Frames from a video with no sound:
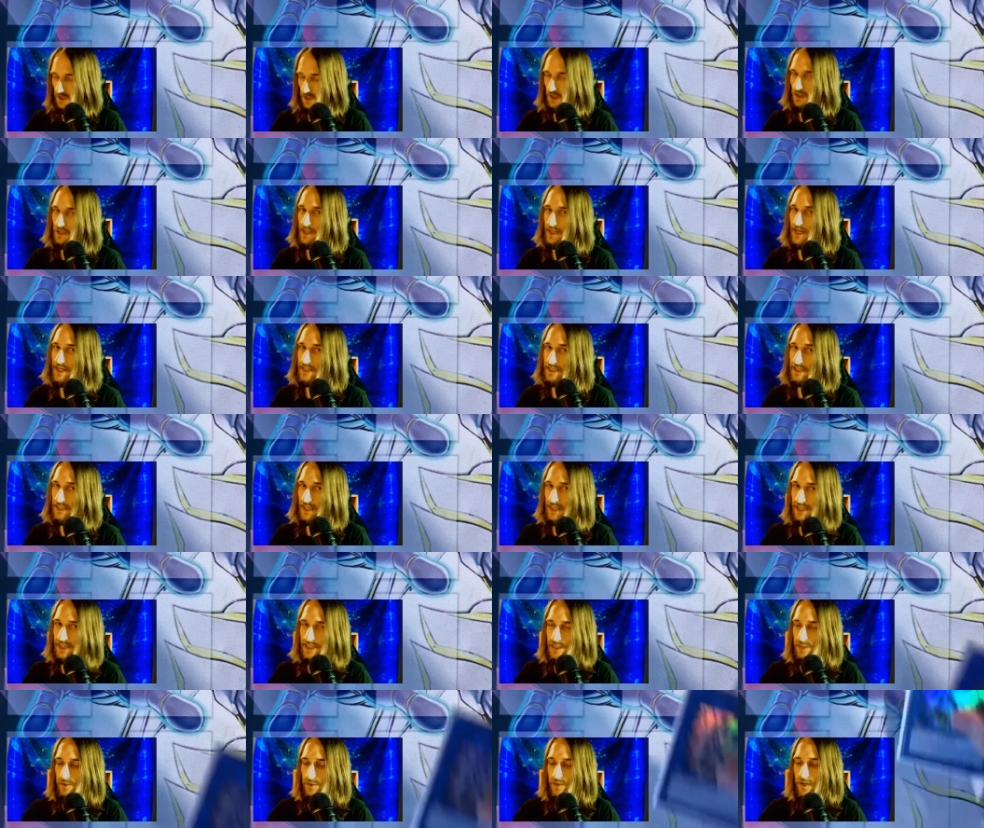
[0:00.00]
Our last Link
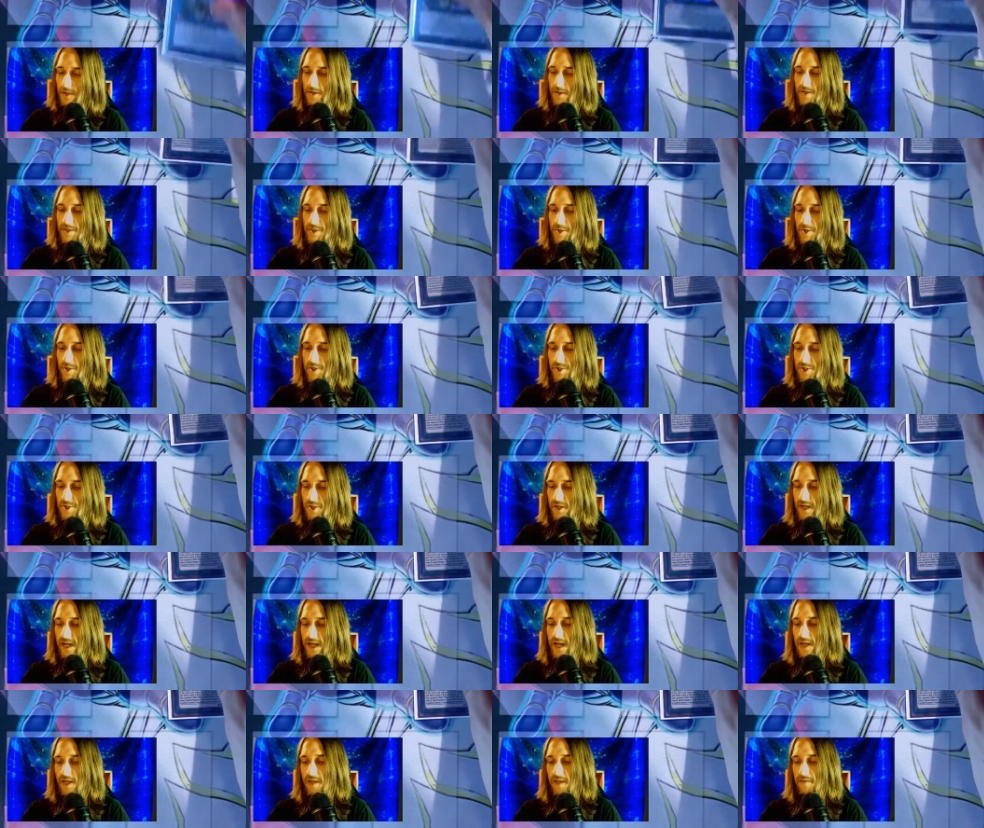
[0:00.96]
2 here is Crystron
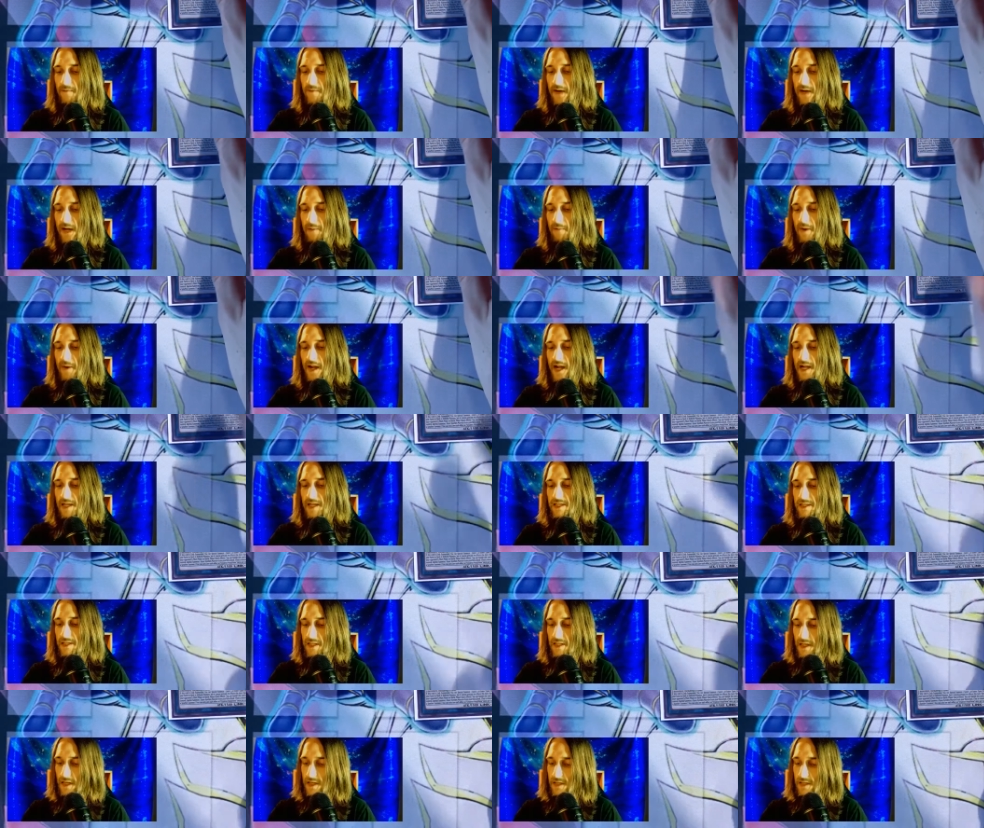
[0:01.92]
Halqifibrax.